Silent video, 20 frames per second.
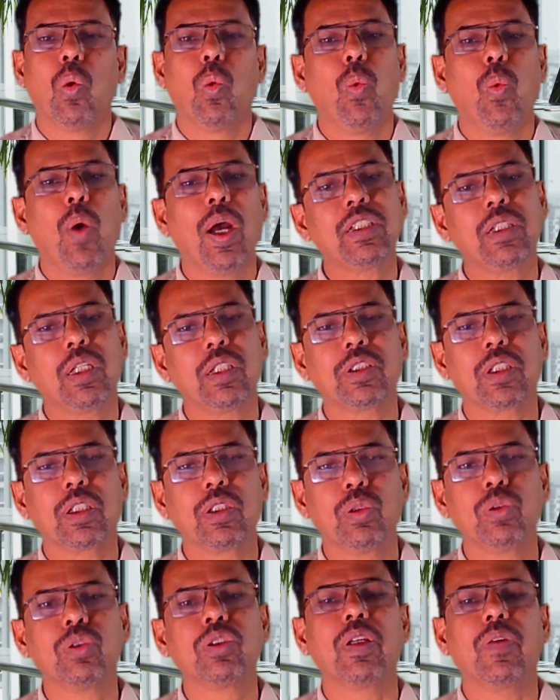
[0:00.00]
Why such a
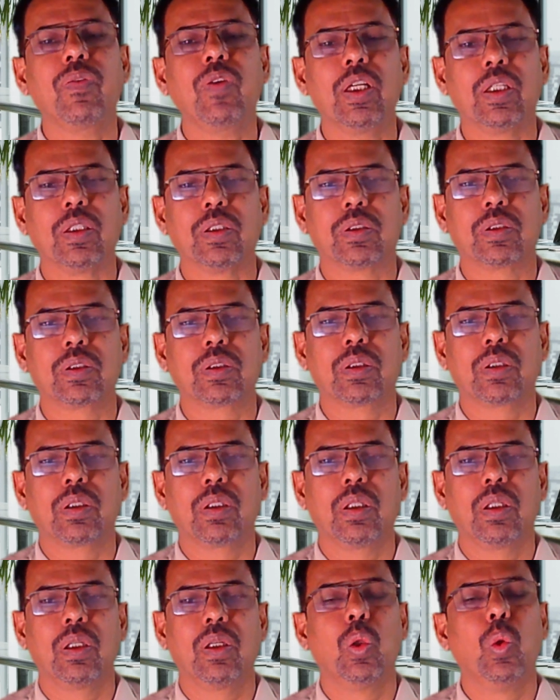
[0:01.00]
huge difference?
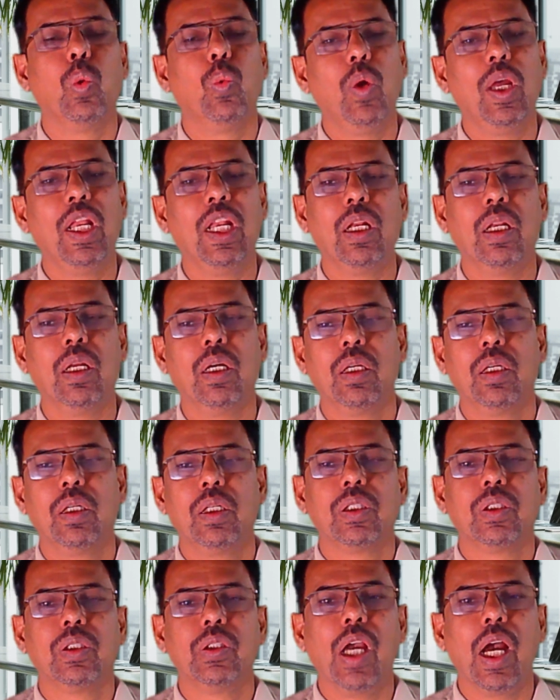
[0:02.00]
Well,
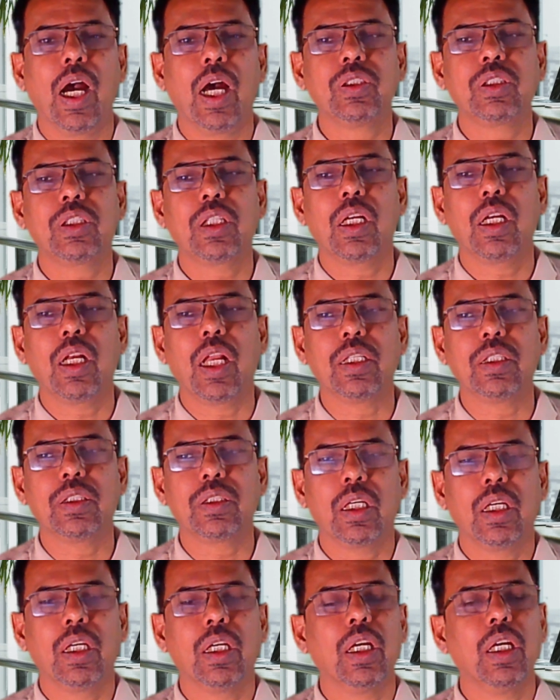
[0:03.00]
the answer
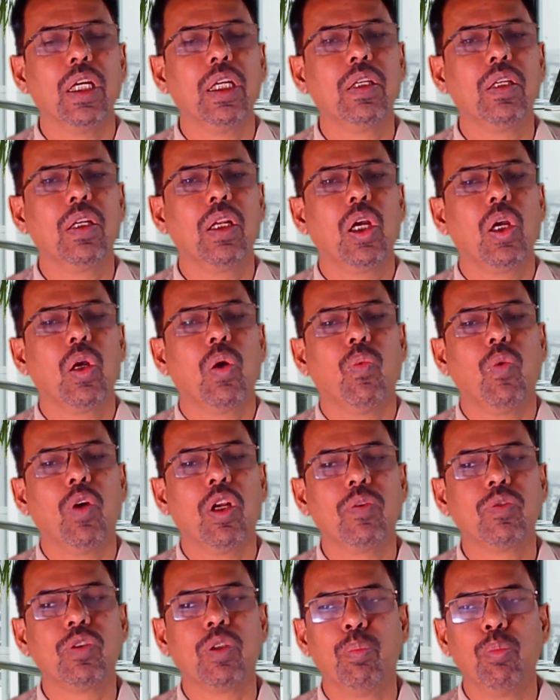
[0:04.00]
lies in
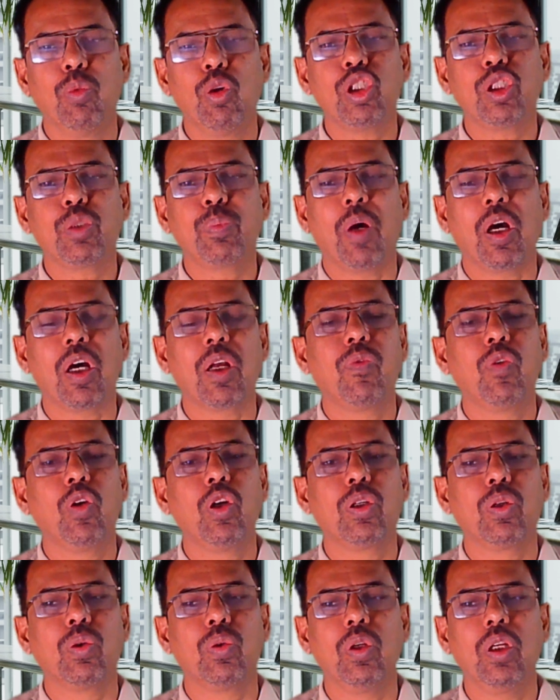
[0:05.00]
one of the most
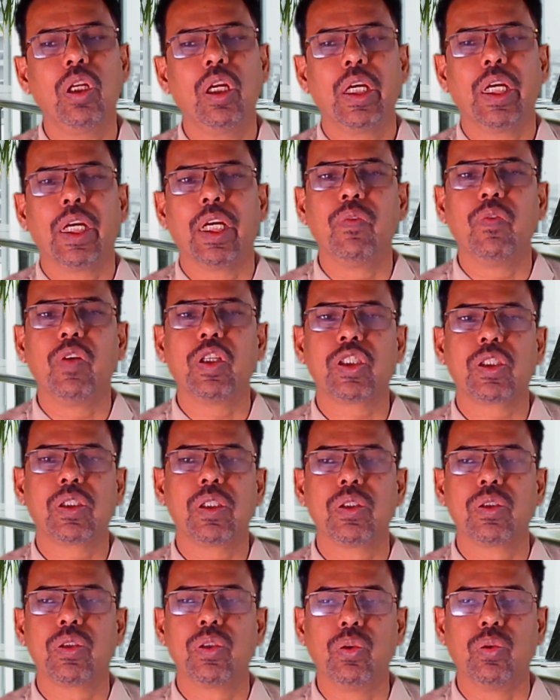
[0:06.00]
powerful tool
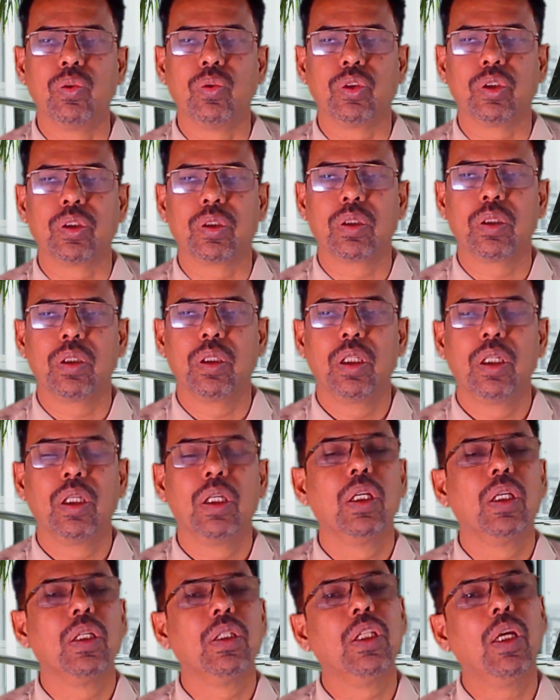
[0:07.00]
investors use,
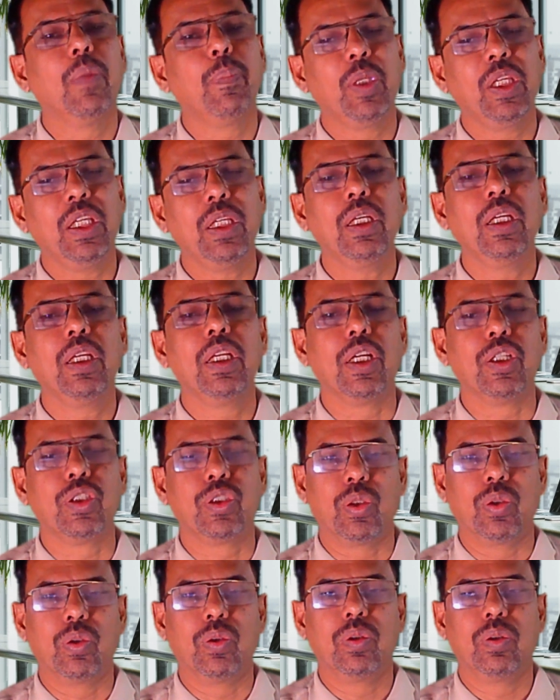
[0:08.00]
the PE
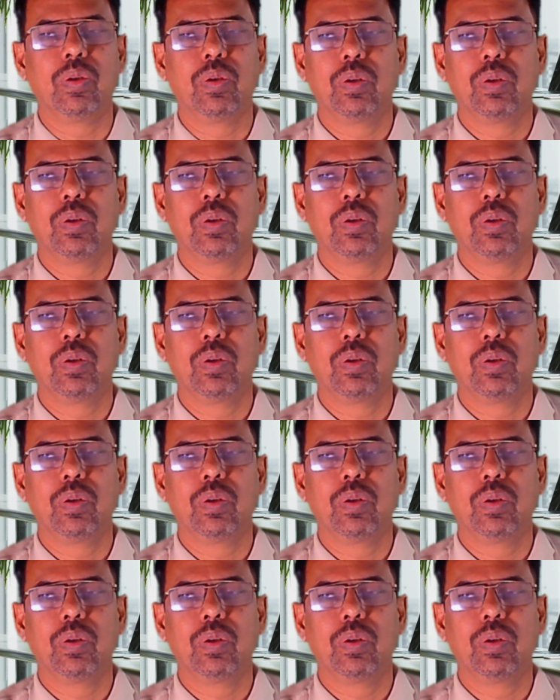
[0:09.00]
ratio.